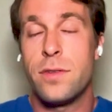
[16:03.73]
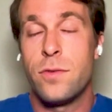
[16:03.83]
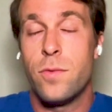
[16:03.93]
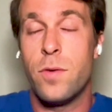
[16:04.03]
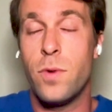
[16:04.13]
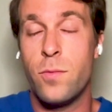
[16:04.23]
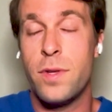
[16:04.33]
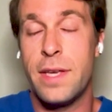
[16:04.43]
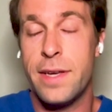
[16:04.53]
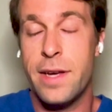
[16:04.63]
as to what, what,
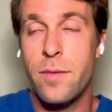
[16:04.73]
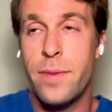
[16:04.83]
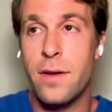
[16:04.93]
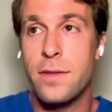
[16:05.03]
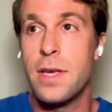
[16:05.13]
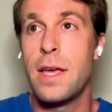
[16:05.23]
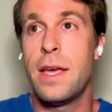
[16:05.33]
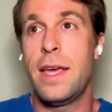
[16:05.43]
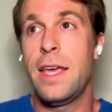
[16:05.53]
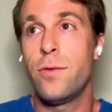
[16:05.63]
what they care about,
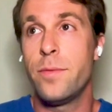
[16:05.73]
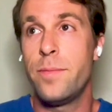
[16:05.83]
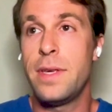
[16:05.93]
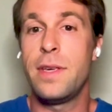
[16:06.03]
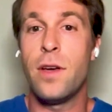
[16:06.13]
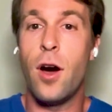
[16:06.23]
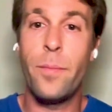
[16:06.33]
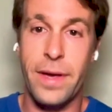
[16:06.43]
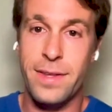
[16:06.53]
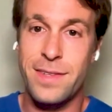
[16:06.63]
it would be
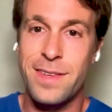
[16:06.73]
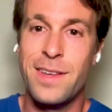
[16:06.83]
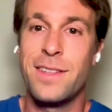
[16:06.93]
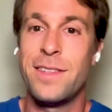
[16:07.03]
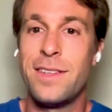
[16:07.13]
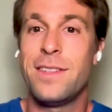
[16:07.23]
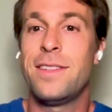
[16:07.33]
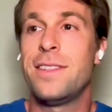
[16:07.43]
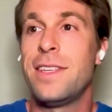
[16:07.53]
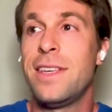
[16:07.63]
OPEX, the,
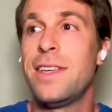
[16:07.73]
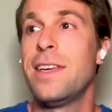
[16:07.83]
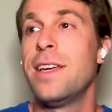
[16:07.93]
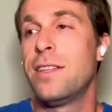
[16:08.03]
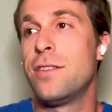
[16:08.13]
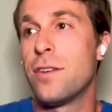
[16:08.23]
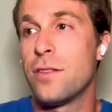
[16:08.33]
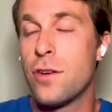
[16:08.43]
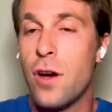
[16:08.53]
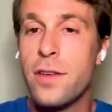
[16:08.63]
the
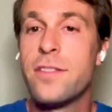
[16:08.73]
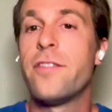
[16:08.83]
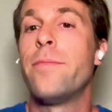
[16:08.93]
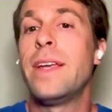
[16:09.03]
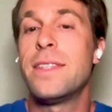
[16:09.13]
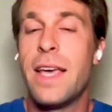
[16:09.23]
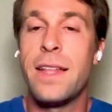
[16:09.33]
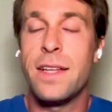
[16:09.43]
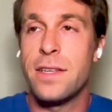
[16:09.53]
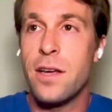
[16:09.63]
the, the, cost of
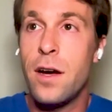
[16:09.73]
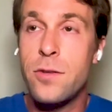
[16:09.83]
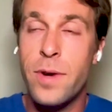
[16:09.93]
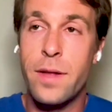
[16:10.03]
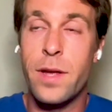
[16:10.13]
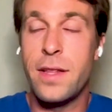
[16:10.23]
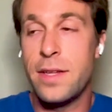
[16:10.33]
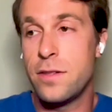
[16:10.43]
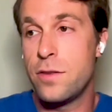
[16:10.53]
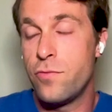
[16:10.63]
maintaining this hardware. And,
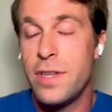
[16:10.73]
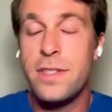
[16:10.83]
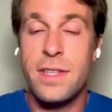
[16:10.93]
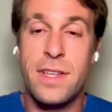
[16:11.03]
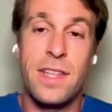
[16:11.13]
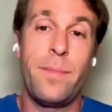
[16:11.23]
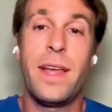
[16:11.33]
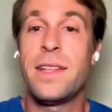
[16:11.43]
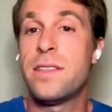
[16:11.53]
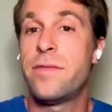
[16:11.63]
and it, the reason is that they're
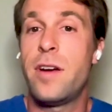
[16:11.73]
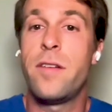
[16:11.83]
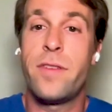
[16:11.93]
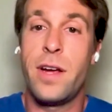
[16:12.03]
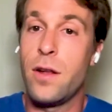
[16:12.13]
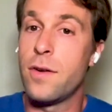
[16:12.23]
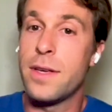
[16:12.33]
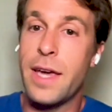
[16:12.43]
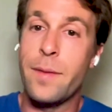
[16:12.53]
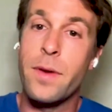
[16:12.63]
playing this very, very
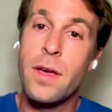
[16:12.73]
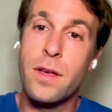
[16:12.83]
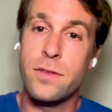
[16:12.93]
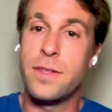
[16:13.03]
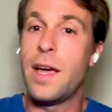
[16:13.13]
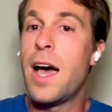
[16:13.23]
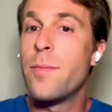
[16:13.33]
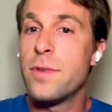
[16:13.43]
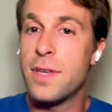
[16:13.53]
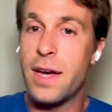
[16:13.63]
long game. So they're
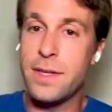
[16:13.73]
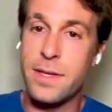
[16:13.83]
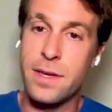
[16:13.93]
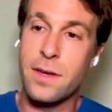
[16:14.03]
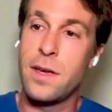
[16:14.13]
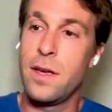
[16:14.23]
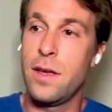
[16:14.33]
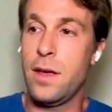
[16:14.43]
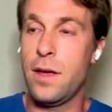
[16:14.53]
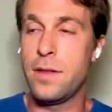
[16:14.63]
amortizing
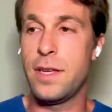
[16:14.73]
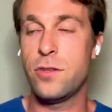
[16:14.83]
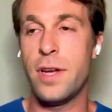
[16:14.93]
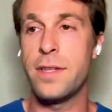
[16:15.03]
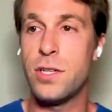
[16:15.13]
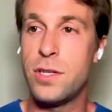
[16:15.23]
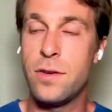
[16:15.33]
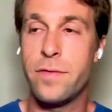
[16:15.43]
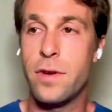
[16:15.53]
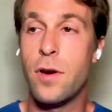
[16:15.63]
uh, their
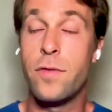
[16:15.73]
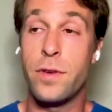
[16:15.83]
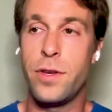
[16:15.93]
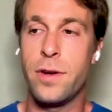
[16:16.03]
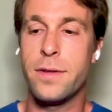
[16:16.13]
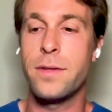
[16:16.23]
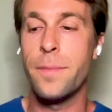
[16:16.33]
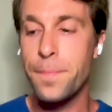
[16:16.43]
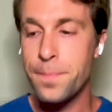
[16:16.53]
strategy over, over years.